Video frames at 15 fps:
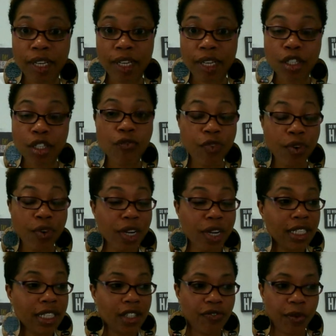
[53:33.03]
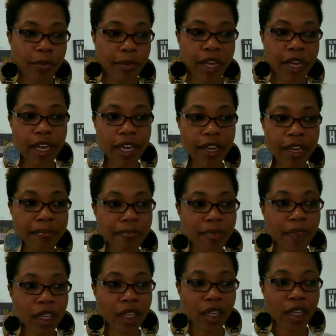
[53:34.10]
So for instance, for me,
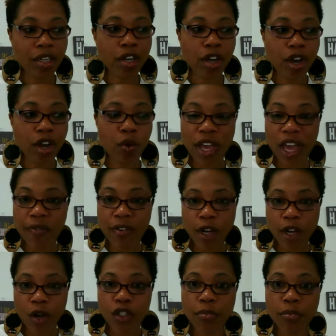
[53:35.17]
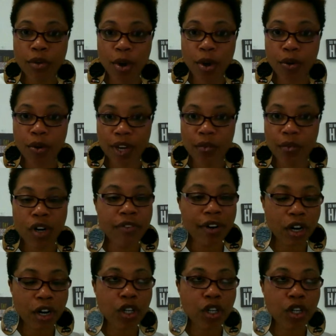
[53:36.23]
we have a coaching program. One of our